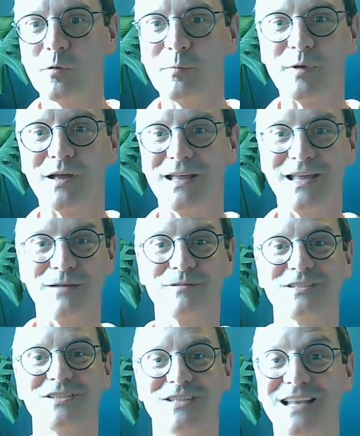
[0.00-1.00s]
but it
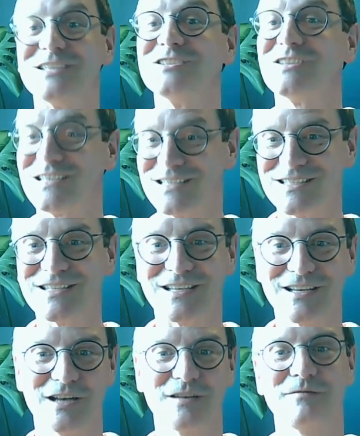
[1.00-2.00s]
was challenging to
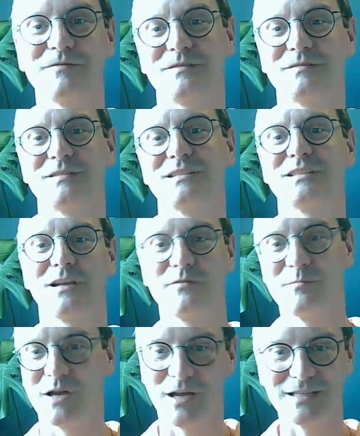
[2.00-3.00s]
kind of discover
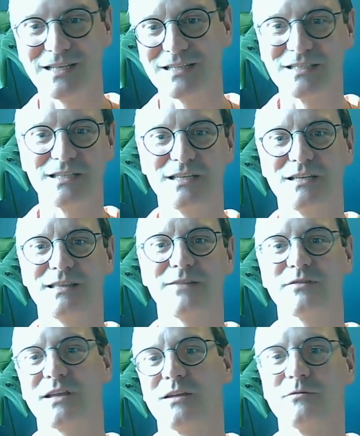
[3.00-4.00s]
my identity and
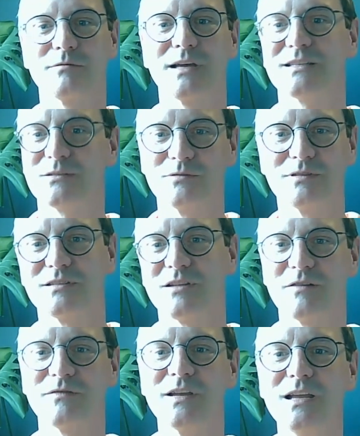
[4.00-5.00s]
navigate all that sort of
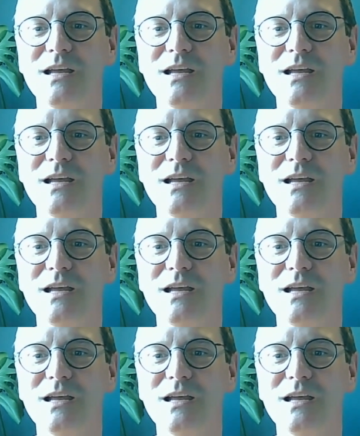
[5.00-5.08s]
stuff.